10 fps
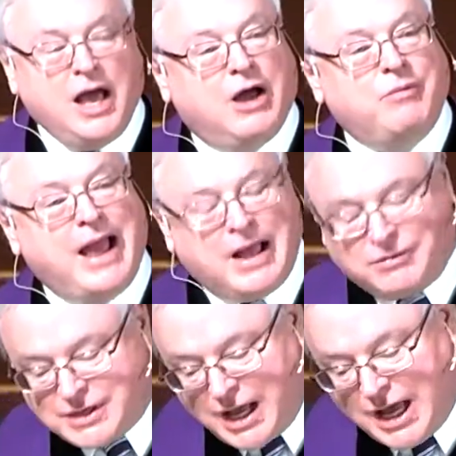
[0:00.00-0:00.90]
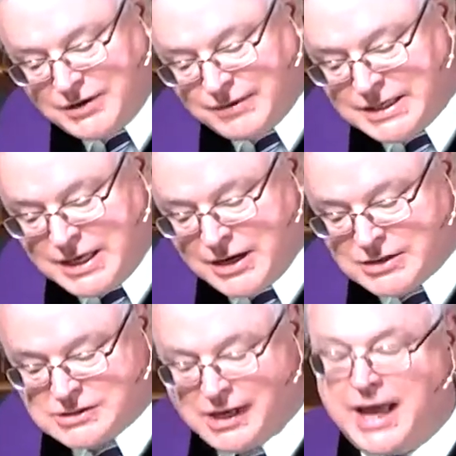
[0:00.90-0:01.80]
Around a hundred
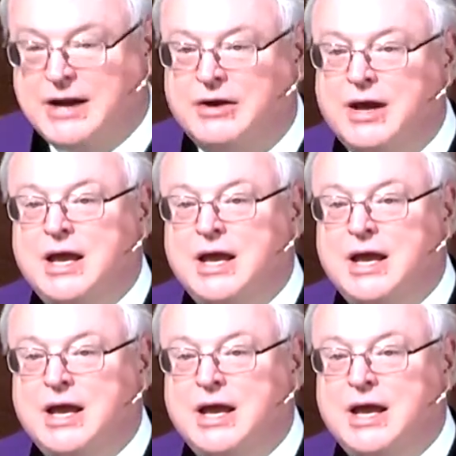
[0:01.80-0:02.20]
years later,